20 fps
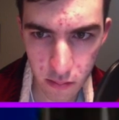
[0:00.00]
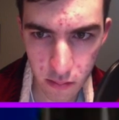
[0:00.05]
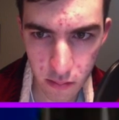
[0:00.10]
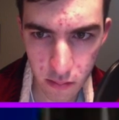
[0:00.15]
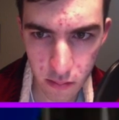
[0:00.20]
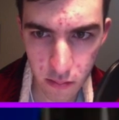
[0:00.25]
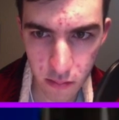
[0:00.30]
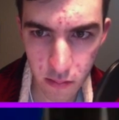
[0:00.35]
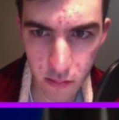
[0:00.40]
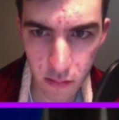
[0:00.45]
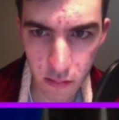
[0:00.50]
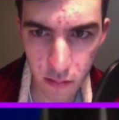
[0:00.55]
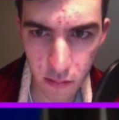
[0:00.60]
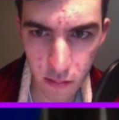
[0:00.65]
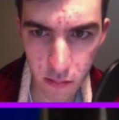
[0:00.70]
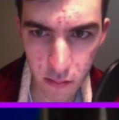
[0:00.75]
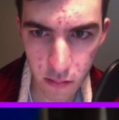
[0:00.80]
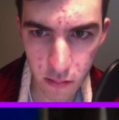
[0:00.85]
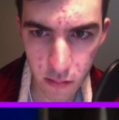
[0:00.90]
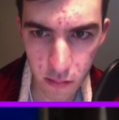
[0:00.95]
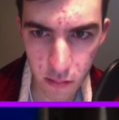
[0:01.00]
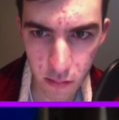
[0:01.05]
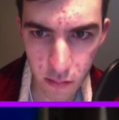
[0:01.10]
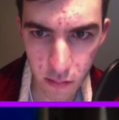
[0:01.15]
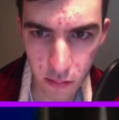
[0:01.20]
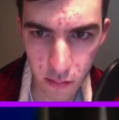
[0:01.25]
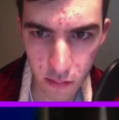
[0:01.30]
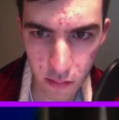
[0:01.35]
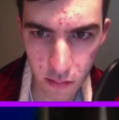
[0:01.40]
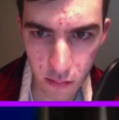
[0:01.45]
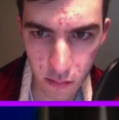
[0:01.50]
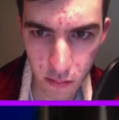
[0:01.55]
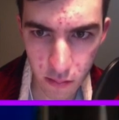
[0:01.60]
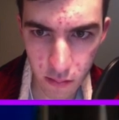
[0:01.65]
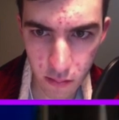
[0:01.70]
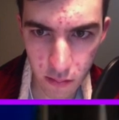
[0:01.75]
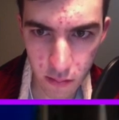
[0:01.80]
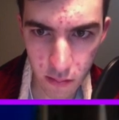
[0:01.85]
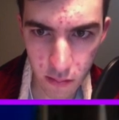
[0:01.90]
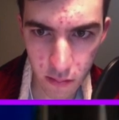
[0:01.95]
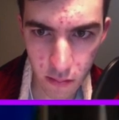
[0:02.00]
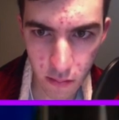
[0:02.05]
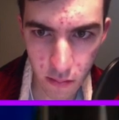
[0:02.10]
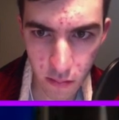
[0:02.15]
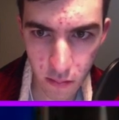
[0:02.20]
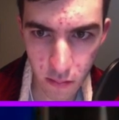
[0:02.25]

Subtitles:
[no speech]